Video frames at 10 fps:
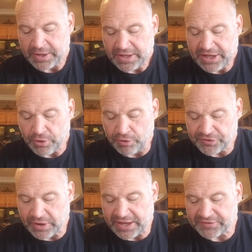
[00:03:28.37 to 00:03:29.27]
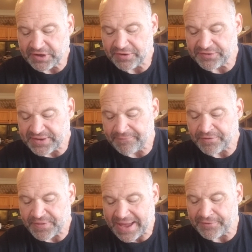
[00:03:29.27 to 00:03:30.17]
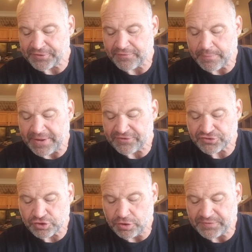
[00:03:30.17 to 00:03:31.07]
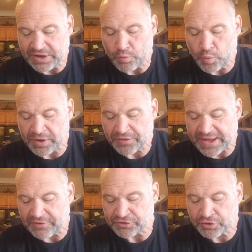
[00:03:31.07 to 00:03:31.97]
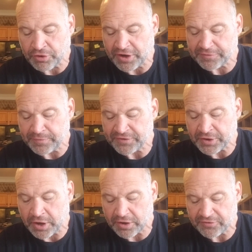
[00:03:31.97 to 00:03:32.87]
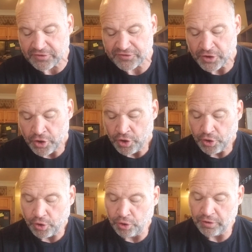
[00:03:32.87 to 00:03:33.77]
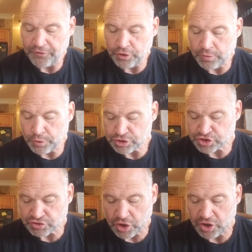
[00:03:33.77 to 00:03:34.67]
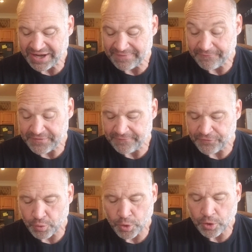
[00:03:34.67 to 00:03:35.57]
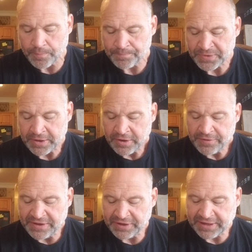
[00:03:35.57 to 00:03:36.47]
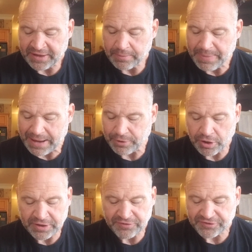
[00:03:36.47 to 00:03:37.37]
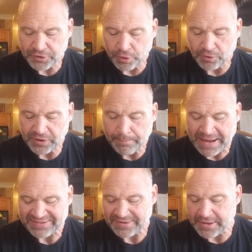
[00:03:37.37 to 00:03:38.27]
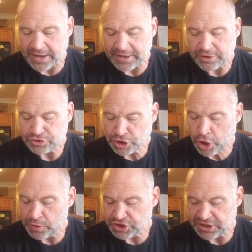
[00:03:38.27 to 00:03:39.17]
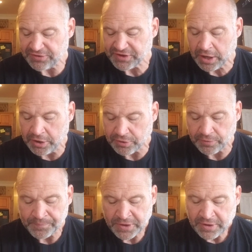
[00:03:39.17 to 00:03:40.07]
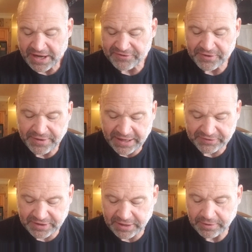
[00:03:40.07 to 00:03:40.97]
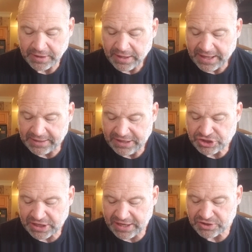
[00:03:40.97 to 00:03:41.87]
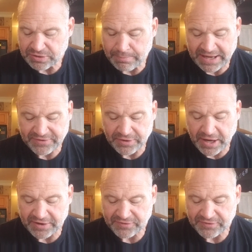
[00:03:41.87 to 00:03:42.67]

He also exiled 7,000 of the best troops and 1,000 craftsmen and artisans, all of whom were strong and fit for war. Then the king of Babylon installed Mattaniah, Jehoiachin's uncle, as the next king, and he changed Mattaniah's